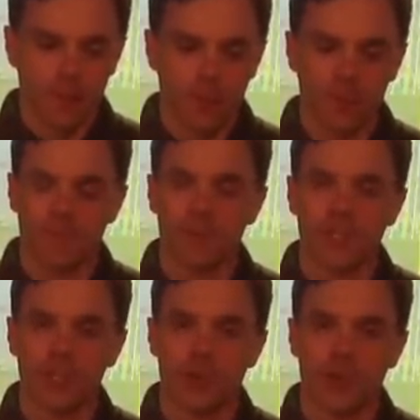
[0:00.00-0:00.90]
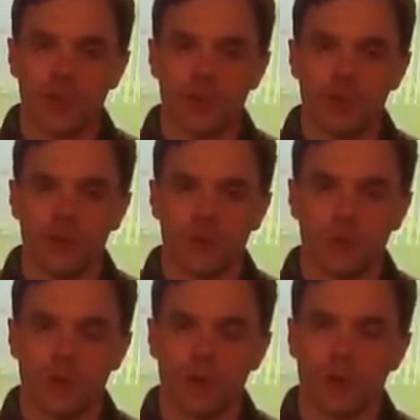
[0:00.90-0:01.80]
Well, the first thing you can do is,
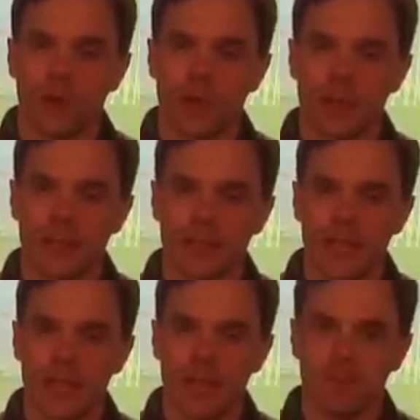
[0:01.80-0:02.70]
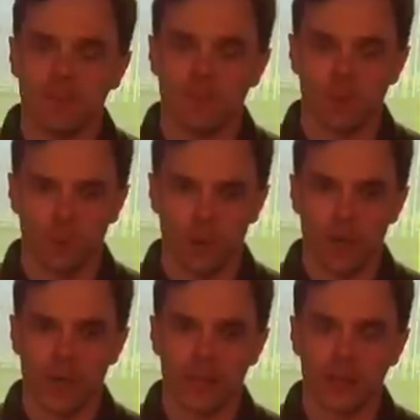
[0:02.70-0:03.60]
while you're working on this game or
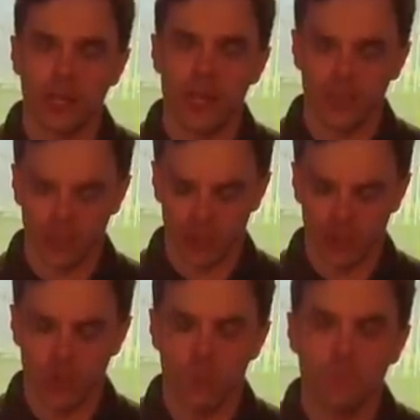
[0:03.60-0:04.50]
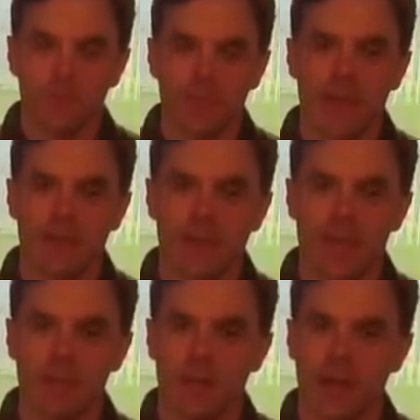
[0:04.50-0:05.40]
working on this change, is to have a
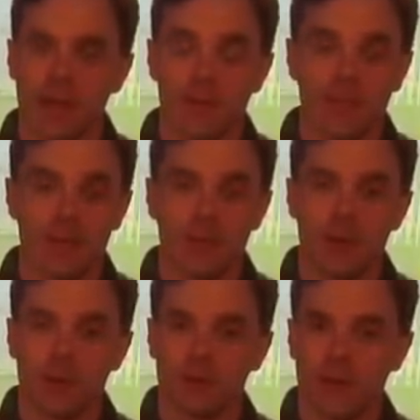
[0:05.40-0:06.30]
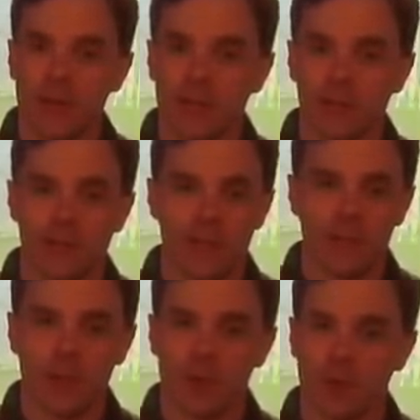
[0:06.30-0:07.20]
game plan. Every time you go to the range or every
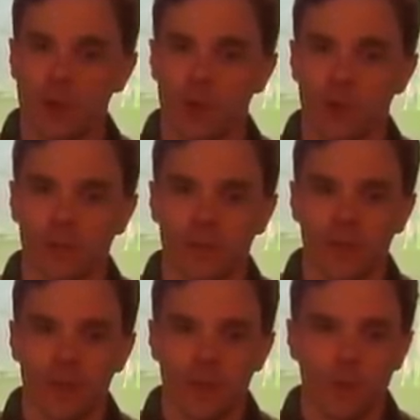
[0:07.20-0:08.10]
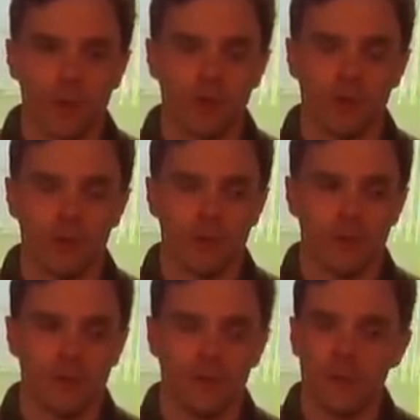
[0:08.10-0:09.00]
time you go to the course,
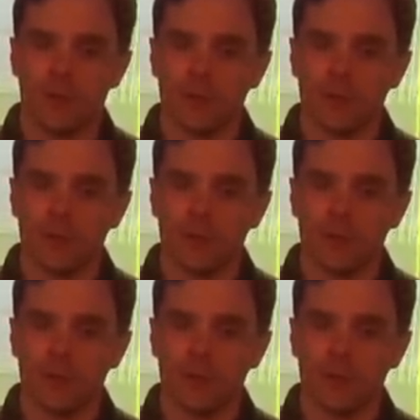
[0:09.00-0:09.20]
if you